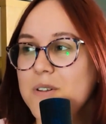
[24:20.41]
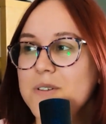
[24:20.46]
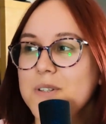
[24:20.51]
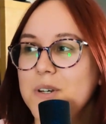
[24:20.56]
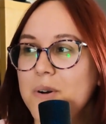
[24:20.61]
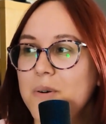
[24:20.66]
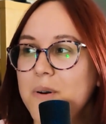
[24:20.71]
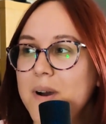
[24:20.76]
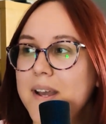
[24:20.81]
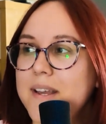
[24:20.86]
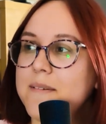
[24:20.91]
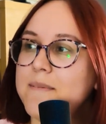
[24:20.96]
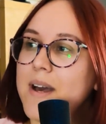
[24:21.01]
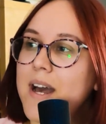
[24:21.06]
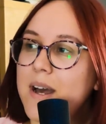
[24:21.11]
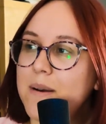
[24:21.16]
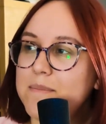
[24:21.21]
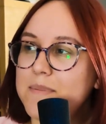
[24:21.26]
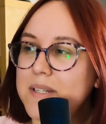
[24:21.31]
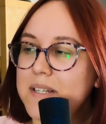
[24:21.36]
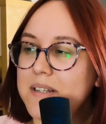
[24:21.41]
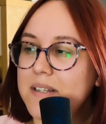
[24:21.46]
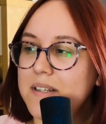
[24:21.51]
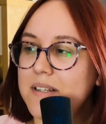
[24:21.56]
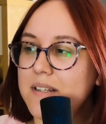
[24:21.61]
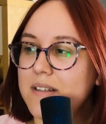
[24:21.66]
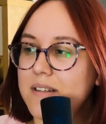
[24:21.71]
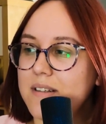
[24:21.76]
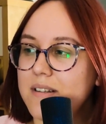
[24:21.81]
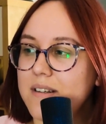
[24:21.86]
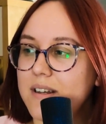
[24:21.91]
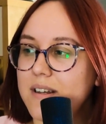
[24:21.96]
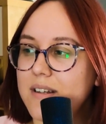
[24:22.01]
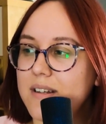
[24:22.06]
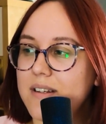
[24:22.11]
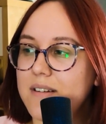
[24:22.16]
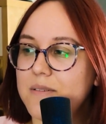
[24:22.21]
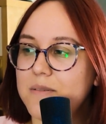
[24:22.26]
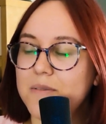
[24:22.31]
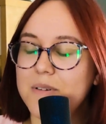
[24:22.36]
Although I am happy
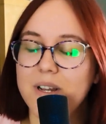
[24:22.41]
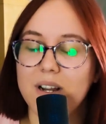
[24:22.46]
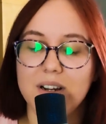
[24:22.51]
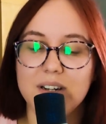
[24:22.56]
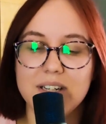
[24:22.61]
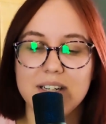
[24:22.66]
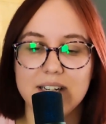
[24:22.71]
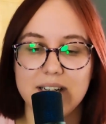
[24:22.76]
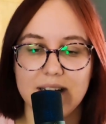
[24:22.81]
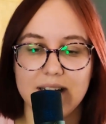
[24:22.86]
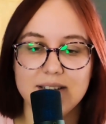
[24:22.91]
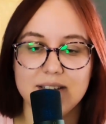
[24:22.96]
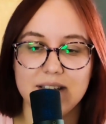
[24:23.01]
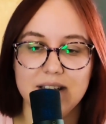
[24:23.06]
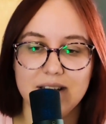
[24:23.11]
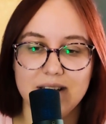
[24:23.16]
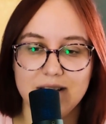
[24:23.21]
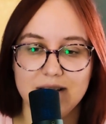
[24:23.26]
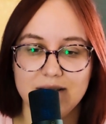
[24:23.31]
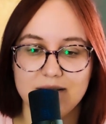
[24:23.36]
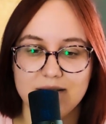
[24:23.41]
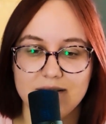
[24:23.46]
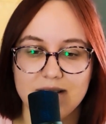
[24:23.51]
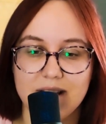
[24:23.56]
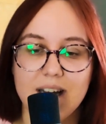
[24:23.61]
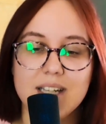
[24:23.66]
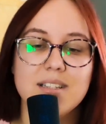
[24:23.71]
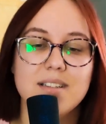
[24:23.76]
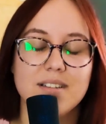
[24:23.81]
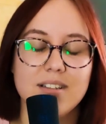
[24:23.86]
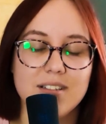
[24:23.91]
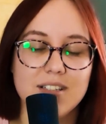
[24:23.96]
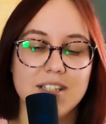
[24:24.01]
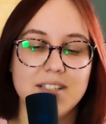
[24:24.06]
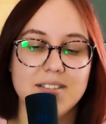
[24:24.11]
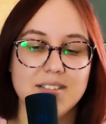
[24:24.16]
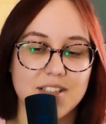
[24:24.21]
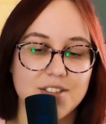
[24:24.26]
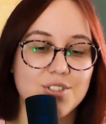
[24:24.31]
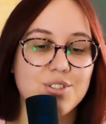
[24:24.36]
we are getting at
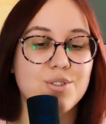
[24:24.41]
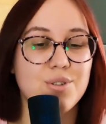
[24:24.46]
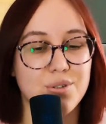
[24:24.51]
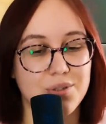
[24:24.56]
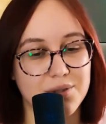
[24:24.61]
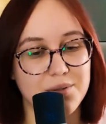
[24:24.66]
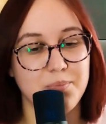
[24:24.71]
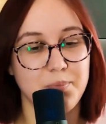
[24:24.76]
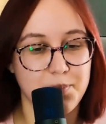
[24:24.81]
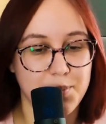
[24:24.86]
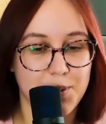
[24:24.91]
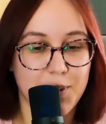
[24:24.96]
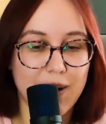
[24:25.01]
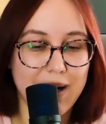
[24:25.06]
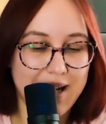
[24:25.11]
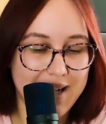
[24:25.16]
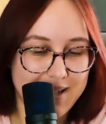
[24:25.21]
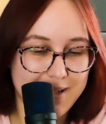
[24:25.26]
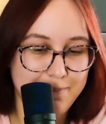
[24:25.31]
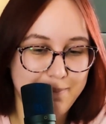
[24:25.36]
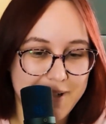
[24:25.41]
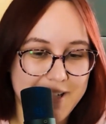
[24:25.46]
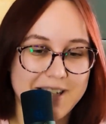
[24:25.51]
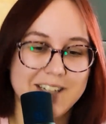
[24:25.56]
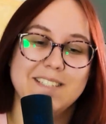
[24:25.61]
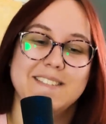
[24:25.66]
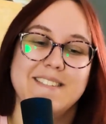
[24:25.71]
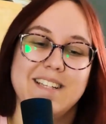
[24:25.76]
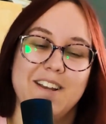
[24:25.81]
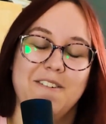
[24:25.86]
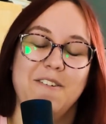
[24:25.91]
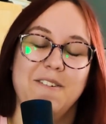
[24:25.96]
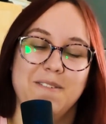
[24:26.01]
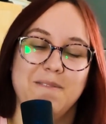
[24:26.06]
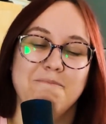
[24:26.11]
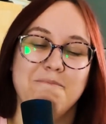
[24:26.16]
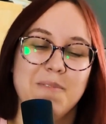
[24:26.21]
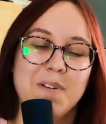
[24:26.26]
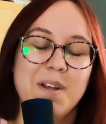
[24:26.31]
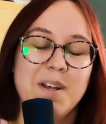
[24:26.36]
least a short break, because
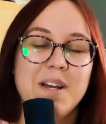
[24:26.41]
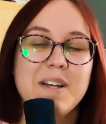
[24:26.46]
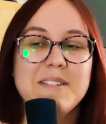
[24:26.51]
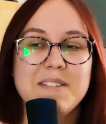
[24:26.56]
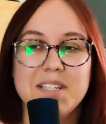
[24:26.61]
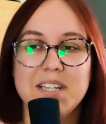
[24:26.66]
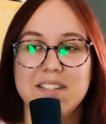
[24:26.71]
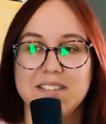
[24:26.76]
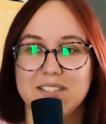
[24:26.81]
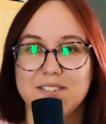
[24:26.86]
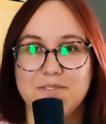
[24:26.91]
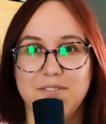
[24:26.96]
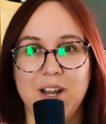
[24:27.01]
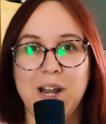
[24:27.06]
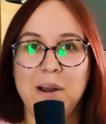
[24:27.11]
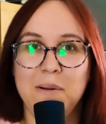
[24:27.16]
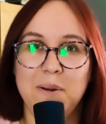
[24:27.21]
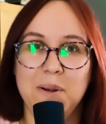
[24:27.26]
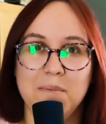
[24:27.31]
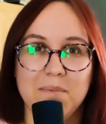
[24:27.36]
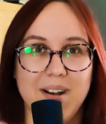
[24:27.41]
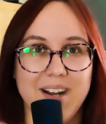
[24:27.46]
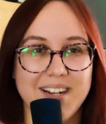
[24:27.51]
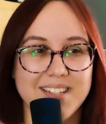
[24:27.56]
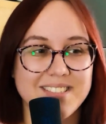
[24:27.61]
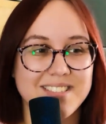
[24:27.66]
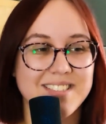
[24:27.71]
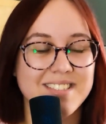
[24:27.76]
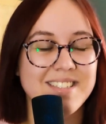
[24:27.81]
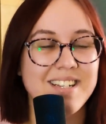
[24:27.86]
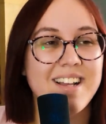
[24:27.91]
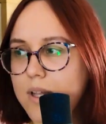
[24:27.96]
I need it very much.